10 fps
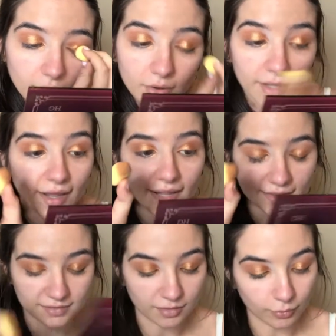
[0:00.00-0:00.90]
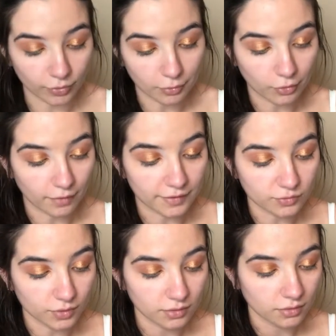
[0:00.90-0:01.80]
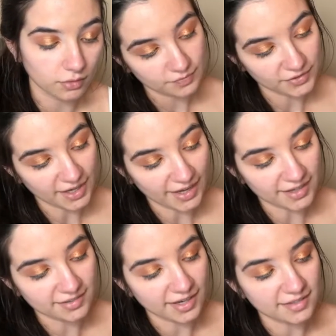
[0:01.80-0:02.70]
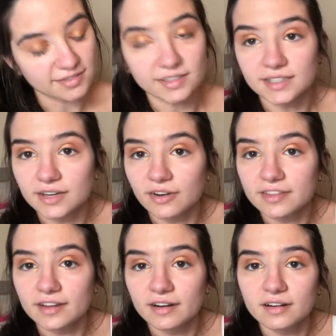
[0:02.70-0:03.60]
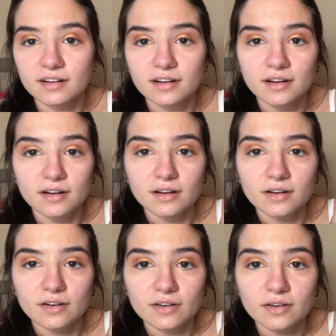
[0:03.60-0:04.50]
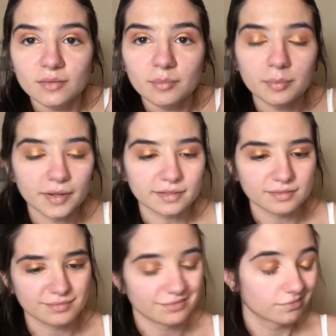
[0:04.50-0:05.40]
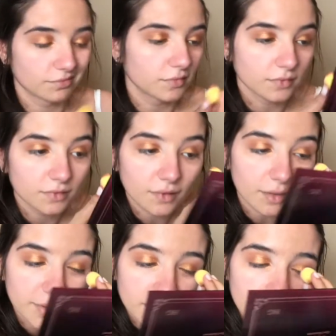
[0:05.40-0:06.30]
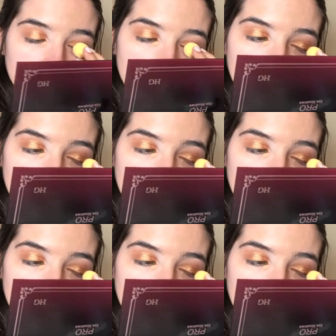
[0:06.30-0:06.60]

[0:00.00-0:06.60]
Okay, yeah, I like the tip way more on this one. Yeah, it is kind of sealing it right there, but not a big deal.